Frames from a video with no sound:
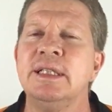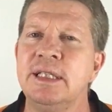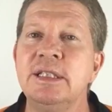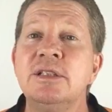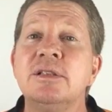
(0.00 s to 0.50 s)

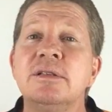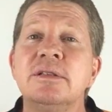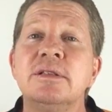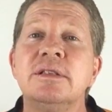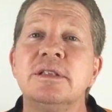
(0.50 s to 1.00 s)
is
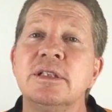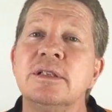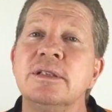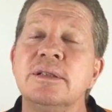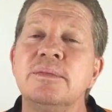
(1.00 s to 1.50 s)
to
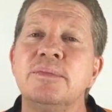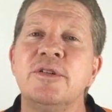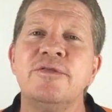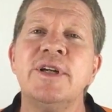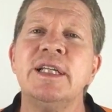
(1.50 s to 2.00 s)

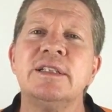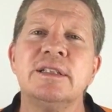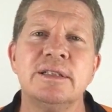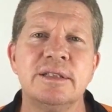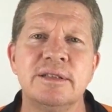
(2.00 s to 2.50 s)

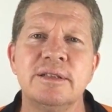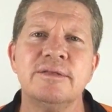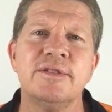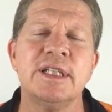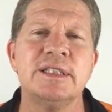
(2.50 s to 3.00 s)
prevent
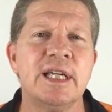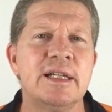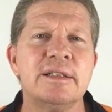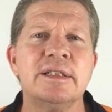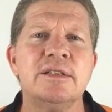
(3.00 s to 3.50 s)

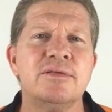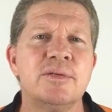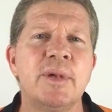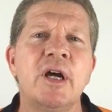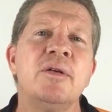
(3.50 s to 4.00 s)
fatalities
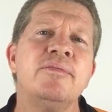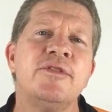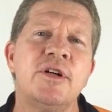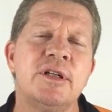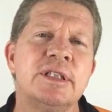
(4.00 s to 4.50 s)
from home
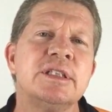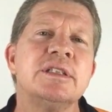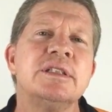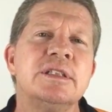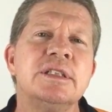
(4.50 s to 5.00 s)

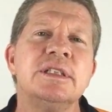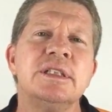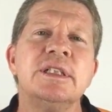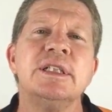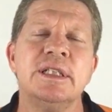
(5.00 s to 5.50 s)
fires
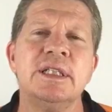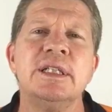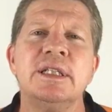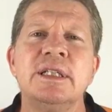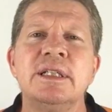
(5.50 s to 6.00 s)

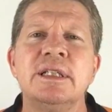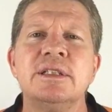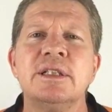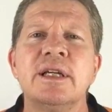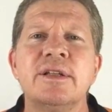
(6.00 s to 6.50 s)
in
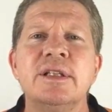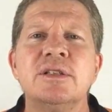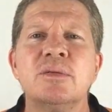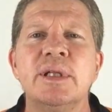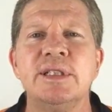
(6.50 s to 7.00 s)

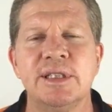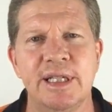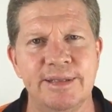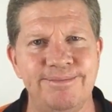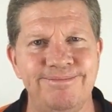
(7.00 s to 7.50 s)
southeast
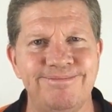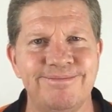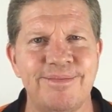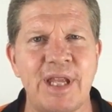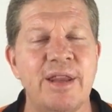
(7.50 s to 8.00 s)
Queensland.
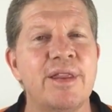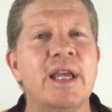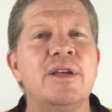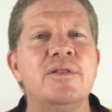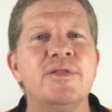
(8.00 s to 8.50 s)

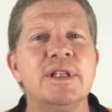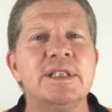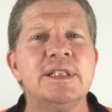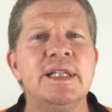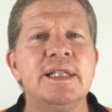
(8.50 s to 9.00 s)
Thank you for
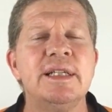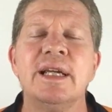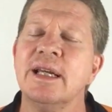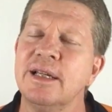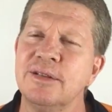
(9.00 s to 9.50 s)
listening.
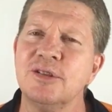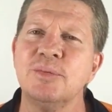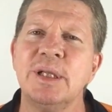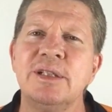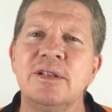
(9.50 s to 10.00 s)
I'll
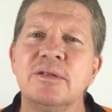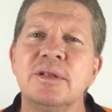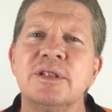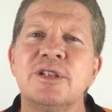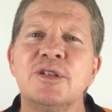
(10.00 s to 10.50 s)
speak to you
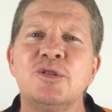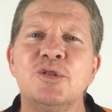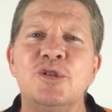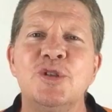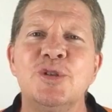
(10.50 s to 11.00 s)
on
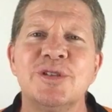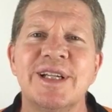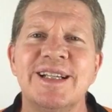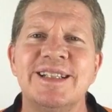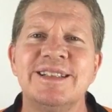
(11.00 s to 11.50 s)
Toasted
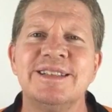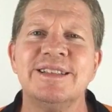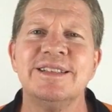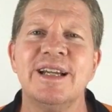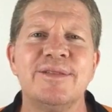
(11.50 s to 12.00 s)
Tuesday.
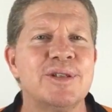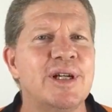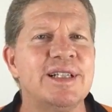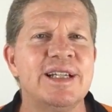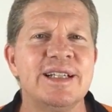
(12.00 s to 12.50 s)
Have a
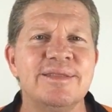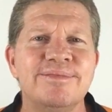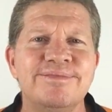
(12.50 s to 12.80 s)
great day.